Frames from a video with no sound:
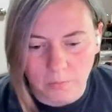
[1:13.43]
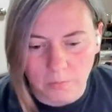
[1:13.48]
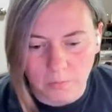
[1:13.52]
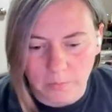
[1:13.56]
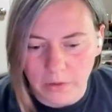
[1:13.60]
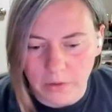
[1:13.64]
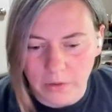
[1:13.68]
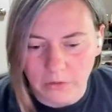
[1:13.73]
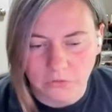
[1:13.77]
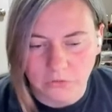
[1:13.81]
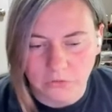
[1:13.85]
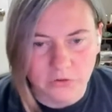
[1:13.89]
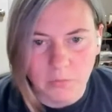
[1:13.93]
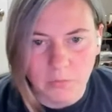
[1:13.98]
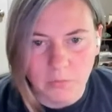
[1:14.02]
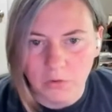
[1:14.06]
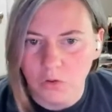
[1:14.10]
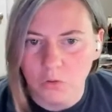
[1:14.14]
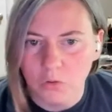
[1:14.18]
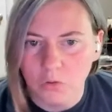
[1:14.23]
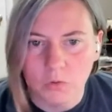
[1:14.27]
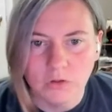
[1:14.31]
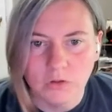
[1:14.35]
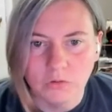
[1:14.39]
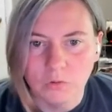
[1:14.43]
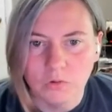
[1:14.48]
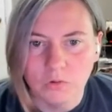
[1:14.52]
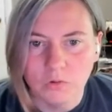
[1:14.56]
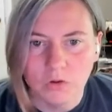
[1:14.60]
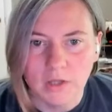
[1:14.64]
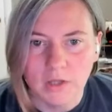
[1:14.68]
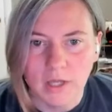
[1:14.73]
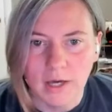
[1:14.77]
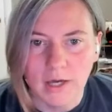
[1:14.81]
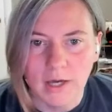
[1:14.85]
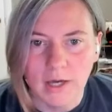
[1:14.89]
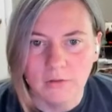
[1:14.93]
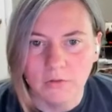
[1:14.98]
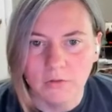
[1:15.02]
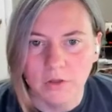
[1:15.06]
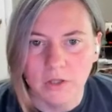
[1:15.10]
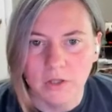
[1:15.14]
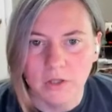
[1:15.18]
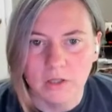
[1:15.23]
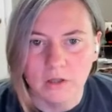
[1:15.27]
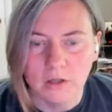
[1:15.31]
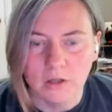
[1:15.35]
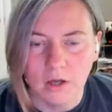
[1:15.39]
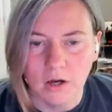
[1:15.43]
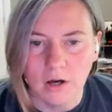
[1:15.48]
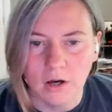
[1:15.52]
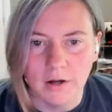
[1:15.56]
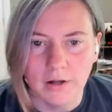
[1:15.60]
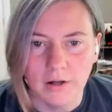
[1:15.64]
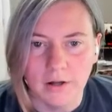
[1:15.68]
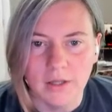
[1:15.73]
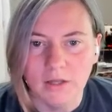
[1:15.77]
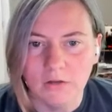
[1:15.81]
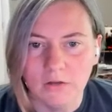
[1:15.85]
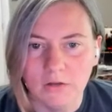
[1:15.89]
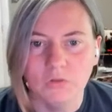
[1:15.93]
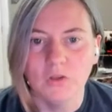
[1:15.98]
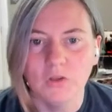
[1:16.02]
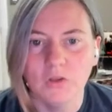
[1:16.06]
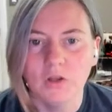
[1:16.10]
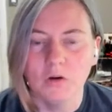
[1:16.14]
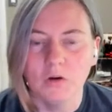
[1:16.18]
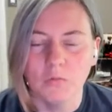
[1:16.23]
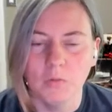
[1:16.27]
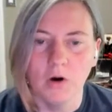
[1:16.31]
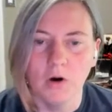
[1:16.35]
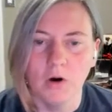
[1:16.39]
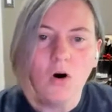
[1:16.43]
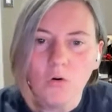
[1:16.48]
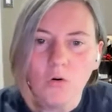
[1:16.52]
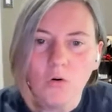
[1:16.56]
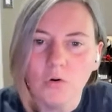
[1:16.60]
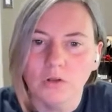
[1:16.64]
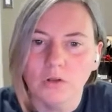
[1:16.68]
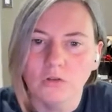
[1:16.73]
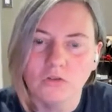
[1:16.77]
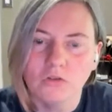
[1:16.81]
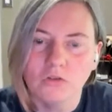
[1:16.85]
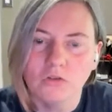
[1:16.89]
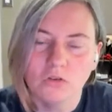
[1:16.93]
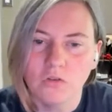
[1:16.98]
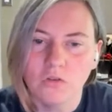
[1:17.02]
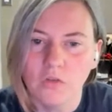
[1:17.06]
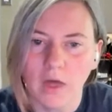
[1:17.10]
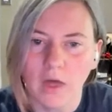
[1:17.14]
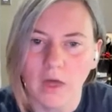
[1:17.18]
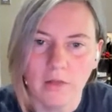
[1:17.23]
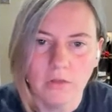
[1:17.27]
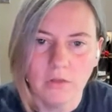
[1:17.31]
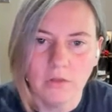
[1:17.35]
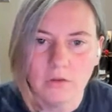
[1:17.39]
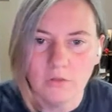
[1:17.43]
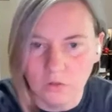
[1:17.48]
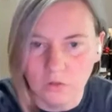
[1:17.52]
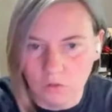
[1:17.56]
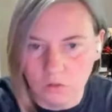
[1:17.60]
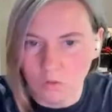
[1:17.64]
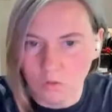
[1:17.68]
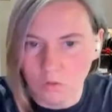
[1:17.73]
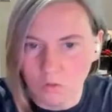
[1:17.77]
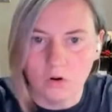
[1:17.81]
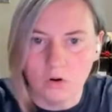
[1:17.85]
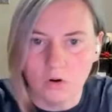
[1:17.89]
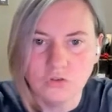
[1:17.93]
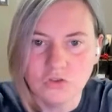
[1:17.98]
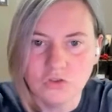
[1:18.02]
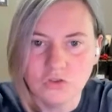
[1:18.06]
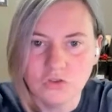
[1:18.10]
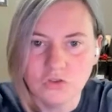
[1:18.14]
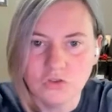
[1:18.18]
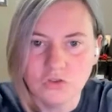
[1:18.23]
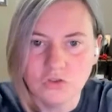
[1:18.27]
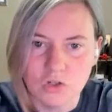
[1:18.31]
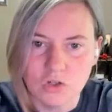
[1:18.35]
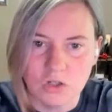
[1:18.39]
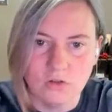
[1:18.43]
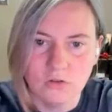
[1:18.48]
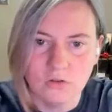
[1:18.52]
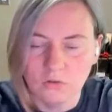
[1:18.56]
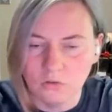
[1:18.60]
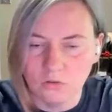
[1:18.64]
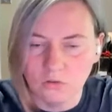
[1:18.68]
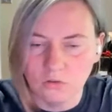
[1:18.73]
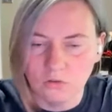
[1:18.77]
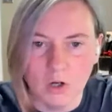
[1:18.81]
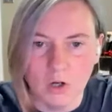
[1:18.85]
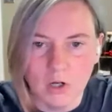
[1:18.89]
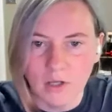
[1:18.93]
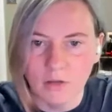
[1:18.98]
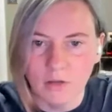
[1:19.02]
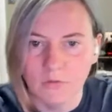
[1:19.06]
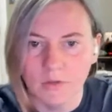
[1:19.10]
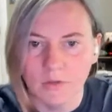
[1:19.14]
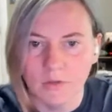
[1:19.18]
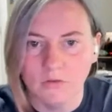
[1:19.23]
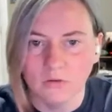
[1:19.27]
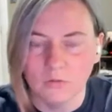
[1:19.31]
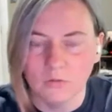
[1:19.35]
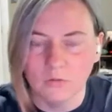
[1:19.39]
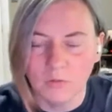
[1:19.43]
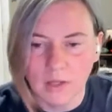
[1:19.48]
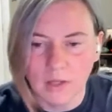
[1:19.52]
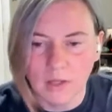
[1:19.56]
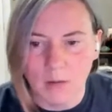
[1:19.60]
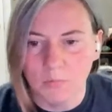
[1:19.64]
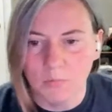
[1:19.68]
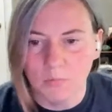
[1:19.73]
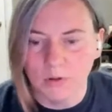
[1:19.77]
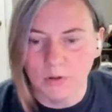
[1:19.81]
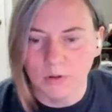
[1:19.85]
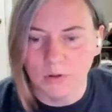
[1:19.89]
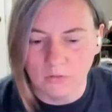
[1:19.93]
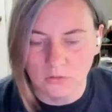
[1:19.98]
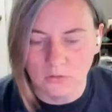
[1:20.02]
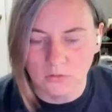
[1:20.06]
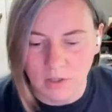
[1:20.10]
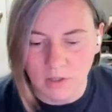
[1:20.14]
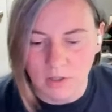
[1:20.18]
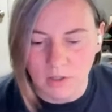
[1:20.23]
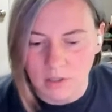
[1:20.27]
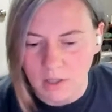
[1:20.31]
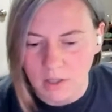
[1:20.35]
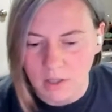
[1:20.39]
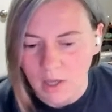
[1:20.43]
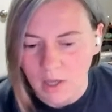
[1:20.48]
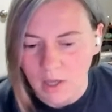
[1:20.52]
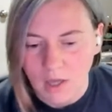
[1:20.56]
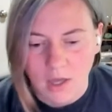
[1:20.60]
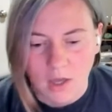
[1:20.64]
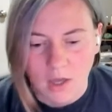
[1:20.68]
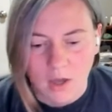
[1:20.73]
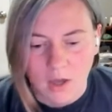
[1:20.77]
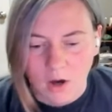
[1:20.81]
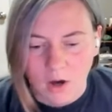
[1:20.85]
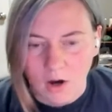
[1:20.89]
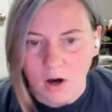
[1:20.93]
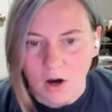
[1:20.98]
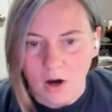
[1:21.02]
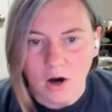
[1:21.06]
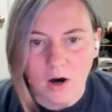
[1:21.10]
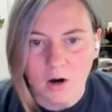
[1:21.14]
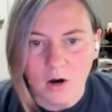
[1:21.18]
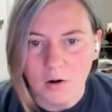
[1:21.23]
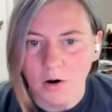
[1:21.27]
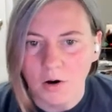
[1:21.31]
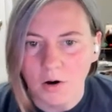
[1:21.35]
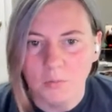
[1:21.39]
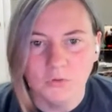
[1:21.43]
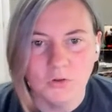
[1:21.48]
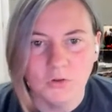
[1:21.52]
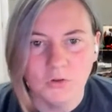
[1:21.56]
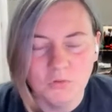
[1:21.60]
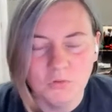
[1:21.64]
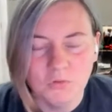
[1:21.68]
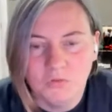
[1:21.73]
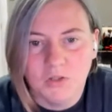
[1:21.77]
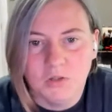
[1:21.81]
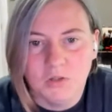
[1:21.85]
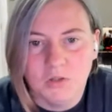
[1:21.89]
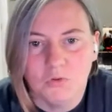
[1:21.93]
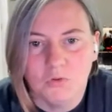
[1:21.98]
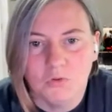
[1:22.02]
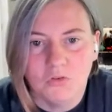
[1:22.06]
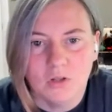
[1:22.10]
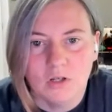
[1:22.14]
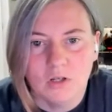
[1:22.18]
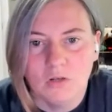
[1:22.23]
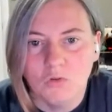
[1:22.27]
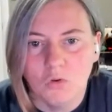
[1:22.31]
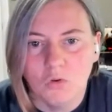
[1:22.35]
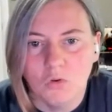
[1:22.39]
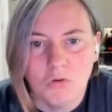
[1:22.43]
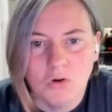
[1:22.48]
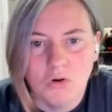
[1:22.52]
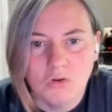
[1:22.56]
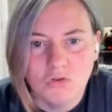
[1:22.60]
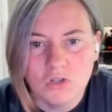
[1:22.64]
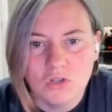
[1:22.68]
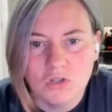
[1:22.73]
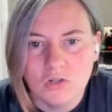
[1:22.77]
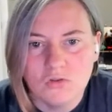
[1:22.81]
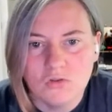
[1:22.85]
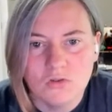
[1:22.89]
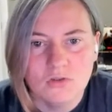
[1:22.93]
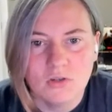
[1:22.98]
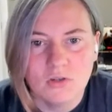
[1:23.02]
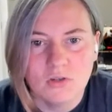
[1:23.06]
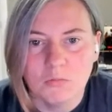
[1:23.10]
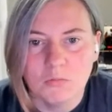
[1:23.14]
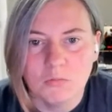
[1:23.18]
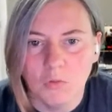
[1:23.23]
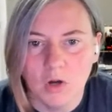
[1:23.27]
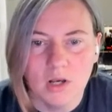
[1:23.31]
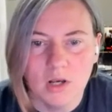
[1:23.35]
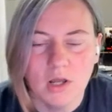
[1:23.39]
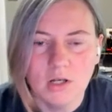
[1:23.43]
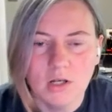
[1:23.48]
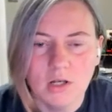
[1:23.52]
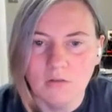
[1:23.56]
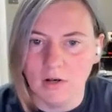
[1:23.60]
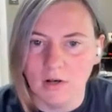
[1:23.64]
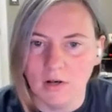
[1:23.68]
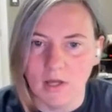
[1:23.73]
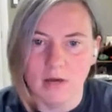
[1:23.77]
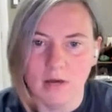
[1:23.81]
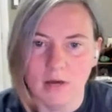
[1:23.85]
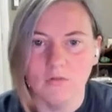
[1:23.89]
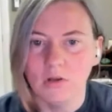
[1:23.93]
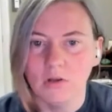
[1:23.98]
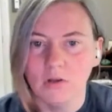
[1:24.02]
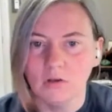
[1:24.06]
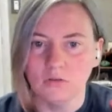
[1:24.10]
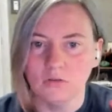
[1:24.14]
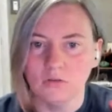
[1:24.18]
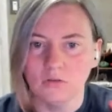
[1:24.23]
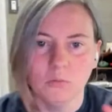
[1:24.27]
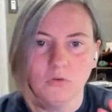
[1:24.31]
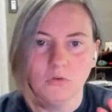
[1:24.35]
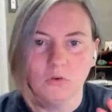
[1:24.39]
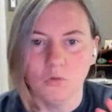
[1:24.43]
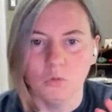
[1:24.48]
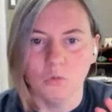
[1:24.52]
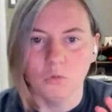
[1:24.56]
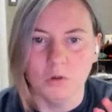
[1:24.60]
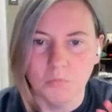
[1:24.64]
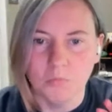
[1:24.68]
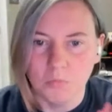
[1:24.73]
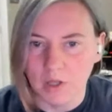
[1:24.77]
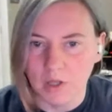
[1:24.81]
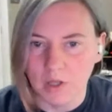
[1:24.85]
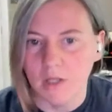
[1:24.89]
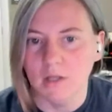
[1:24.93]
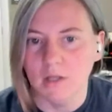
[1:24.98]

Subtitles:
some of the ways we look at if you think about it's just that like the URL changes, right, and then something happens up to 15% of URL changes might not even have a subsequent paint,